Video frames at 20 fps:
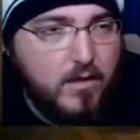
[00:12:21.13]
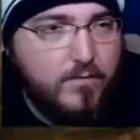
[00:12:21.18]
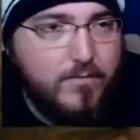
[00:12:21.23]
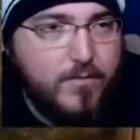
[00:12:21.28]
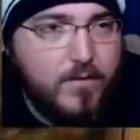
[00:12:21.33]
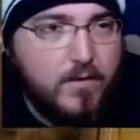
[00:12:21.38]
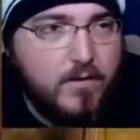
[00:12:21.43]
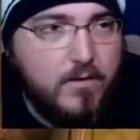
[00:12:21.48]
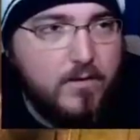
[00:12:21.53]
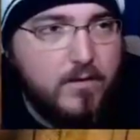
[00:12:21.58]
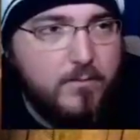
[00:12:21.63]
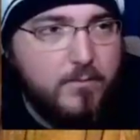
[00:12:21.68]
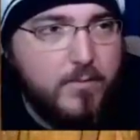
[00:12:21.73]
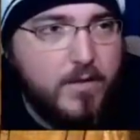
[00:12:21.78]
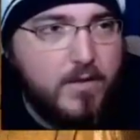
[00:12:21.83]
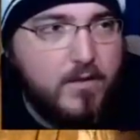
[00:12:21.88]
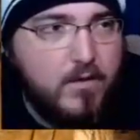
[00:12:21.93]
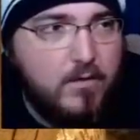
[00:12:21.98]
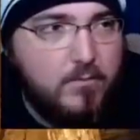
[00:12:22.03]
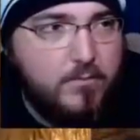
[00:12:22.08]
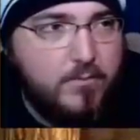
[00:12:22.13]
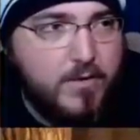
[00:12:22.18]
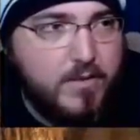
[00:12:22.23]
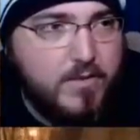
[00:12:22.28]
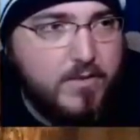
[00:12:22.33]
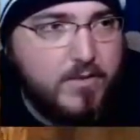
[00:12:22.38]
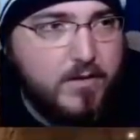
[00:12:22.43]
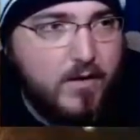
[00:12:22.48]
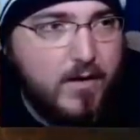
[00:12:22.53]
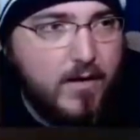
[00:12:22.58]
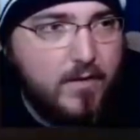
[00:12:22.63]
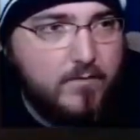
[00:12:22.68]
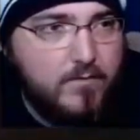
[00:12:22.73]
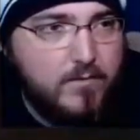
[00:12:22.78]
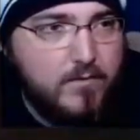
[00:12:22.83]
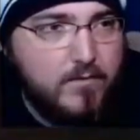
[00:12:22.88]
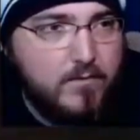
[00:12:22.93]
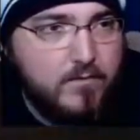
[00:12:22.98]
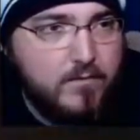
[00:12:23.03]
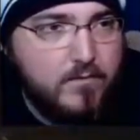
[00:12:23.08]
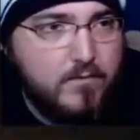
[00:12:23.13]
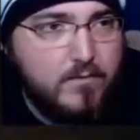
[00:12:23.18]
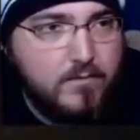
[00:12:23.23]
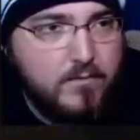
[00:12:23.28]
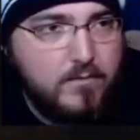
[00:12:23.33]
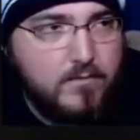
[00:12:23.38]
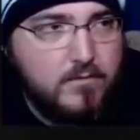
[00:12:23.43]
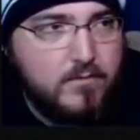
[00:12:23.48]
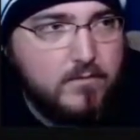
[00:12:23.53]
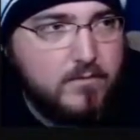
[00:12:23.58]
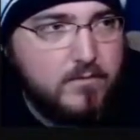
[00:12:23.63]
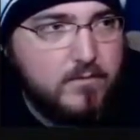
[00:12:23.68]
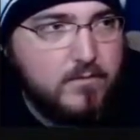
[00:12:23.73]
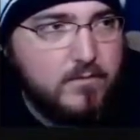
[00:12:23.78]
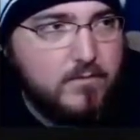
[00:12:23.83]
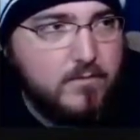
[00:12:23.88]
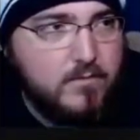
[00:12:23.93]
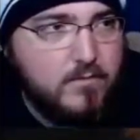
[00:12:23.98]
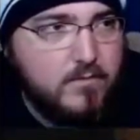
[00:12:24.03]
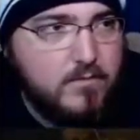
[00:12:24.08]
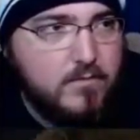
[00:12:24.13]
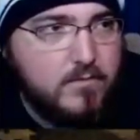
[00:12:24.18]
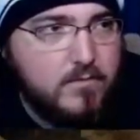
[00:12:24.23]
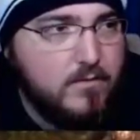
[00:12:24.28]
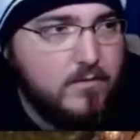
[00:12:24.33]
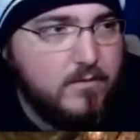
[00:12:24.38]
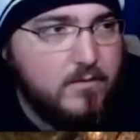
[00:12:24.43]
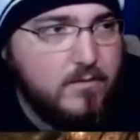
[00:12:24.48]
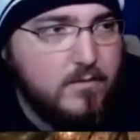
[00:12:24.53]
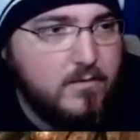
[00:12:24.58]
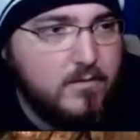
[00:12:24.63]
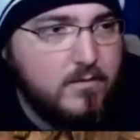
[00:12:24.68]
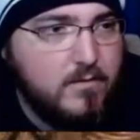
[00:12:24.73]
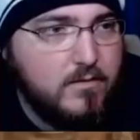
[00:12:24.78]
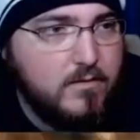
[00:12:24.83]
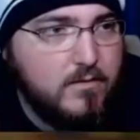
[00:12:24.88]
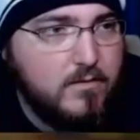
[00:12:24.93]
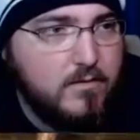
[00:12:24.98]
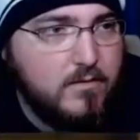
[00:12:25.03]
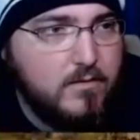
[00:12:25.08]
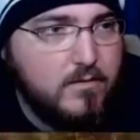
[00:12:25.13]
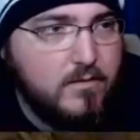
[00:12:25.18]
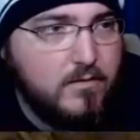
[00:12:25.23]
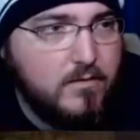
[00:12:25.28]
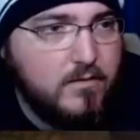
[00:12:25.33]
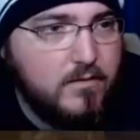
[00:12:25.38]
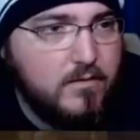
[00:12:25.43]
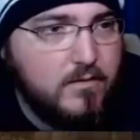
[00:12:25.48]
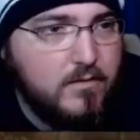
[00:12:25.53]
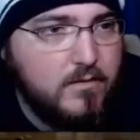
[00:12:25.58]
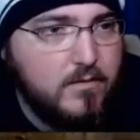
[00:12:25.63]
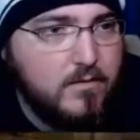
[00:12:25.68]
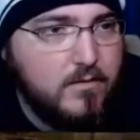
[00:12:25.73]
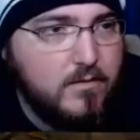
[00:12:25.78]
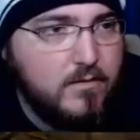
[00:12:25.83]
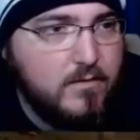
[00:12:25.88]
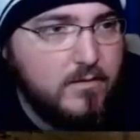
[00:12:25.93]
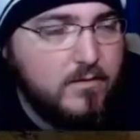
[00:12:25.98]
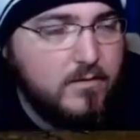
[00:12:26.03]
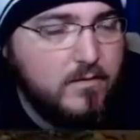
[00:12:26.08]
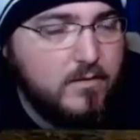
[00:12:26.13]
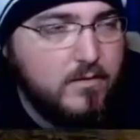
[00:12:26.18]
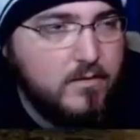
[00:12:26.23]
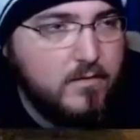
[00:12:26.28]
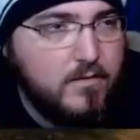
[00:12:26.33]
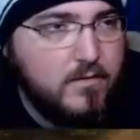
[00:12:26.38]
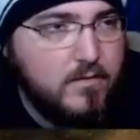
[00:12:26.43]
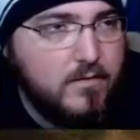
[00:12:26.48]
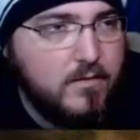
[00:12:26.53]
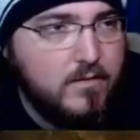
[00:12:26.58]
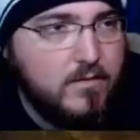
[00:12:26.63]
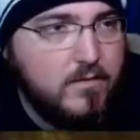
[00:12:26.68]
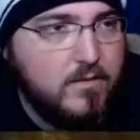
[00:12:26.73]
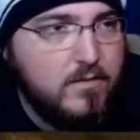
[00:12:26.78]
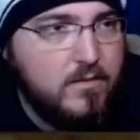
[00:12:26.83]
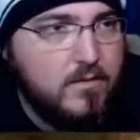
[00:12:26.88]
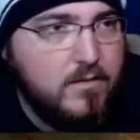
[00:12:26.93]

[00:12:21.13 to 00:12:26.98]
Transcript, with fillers: I figured it'd be called bitchcraft. Even what may seem to us irrational, we still have much to learn about the world.